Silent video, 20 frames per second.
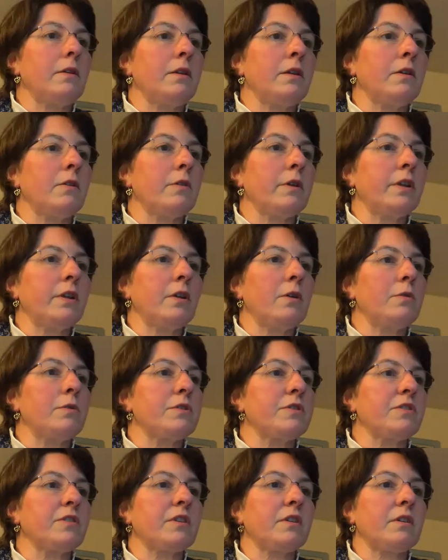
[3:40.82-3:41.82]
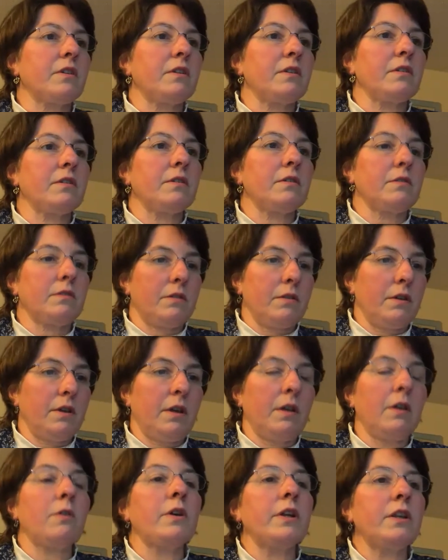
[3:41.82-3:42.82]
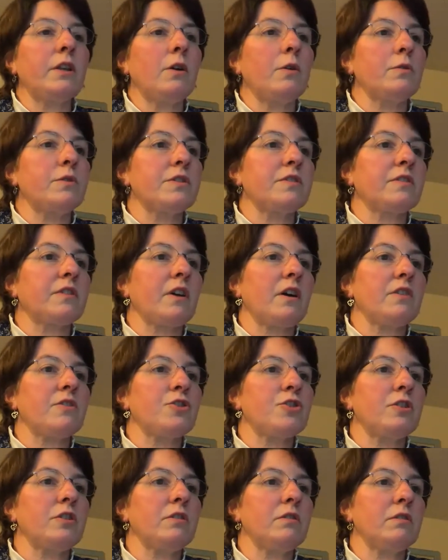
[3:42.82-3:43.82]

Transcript: hearing Laurie, no, dis- hearing no discussion, discussion.